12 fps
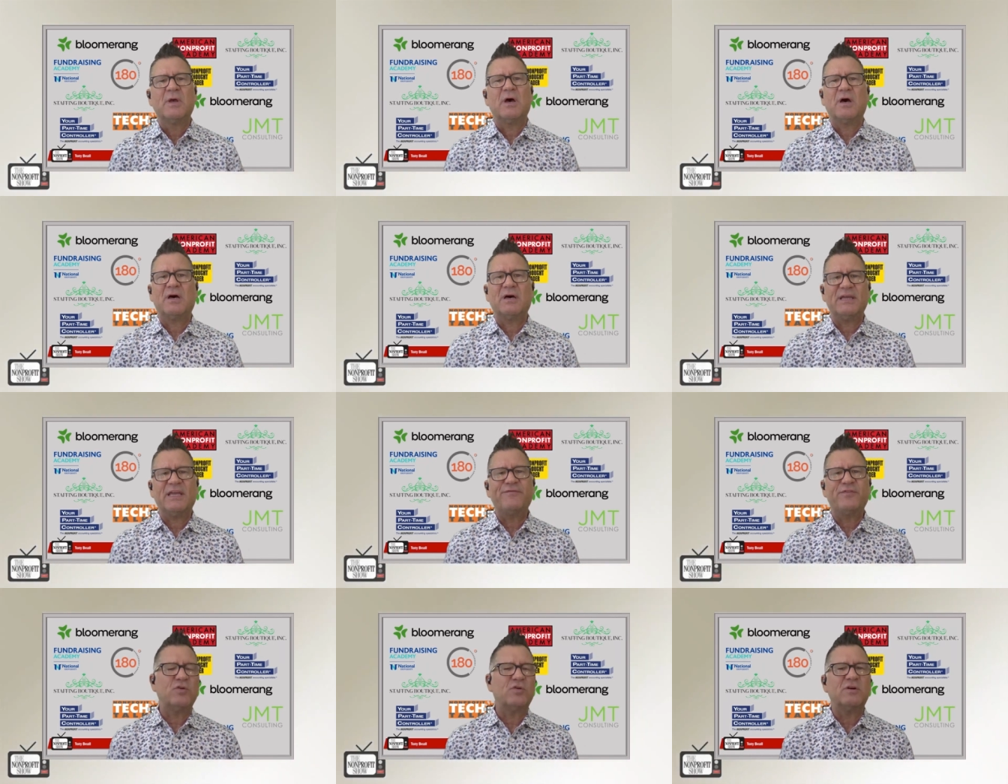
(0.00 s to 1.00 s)
uh,
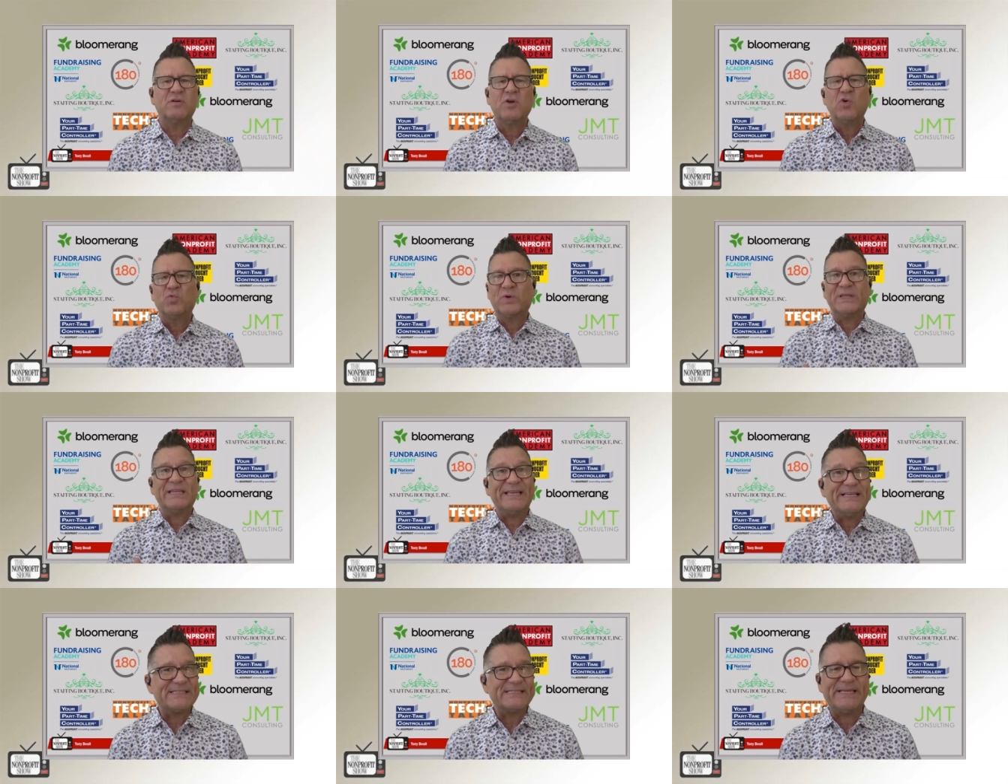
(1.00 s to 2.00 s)
if you're
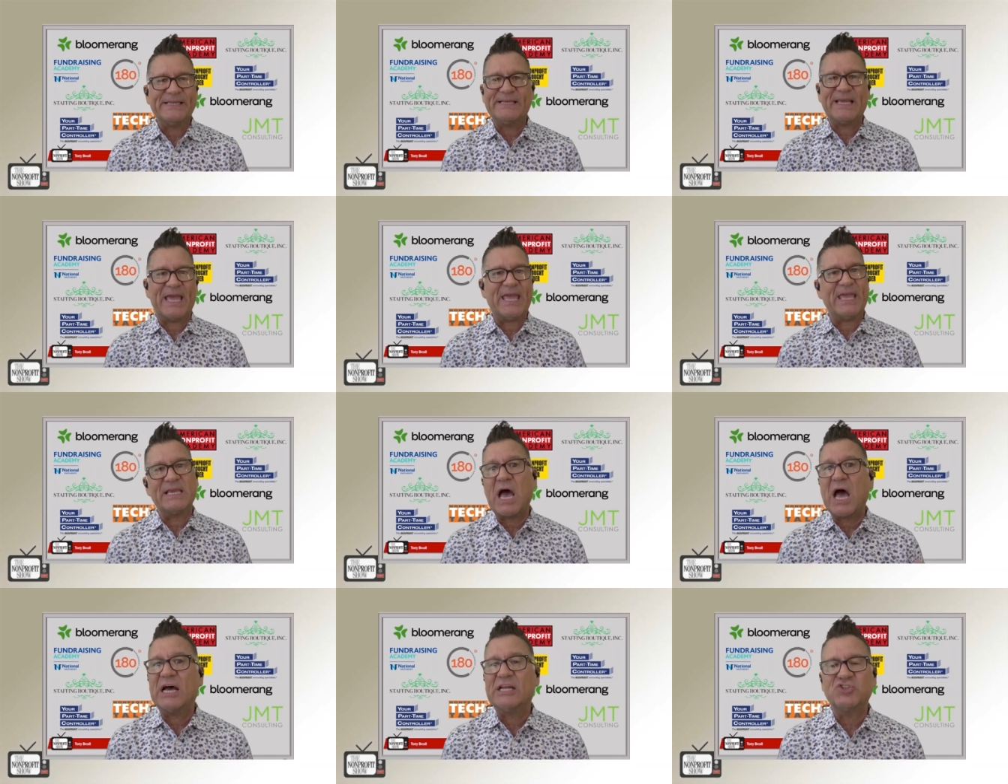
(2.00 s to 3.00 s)
releasing a
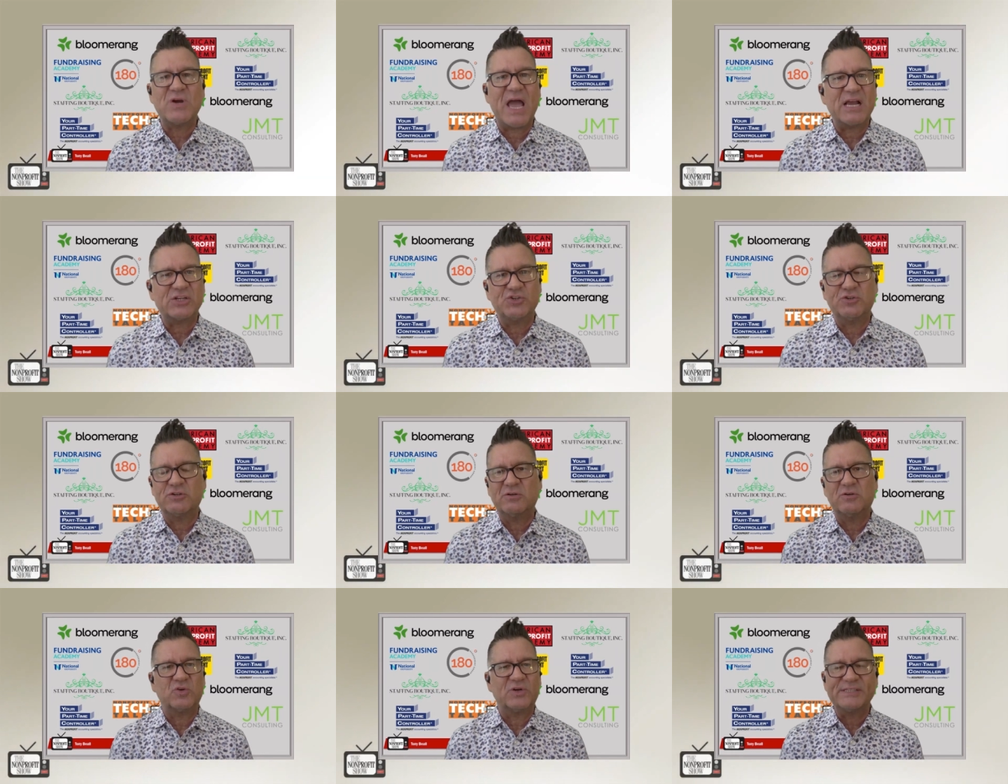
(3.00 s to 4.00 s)

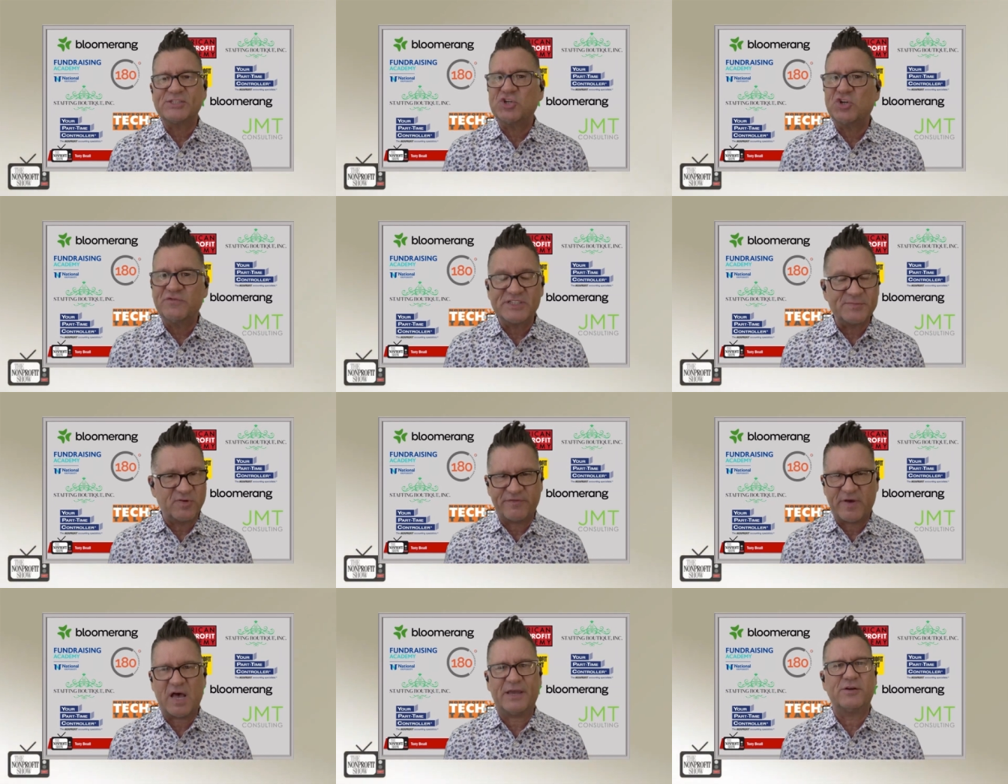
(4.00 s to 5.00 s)
contractor or a service
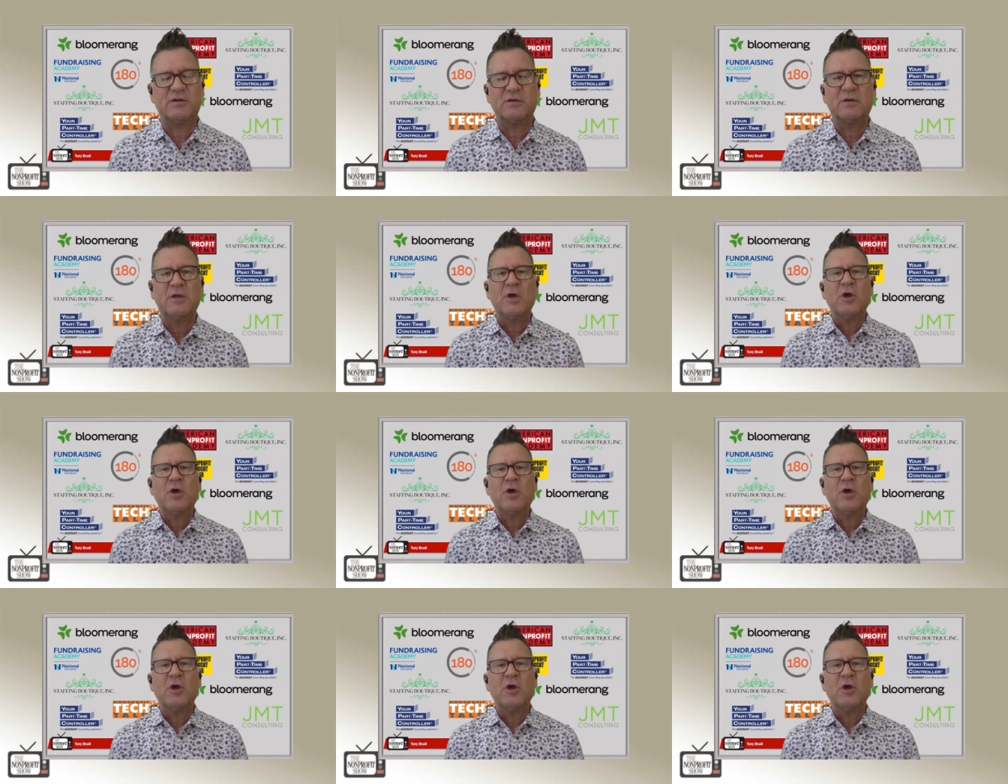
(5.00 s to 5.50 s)
provider,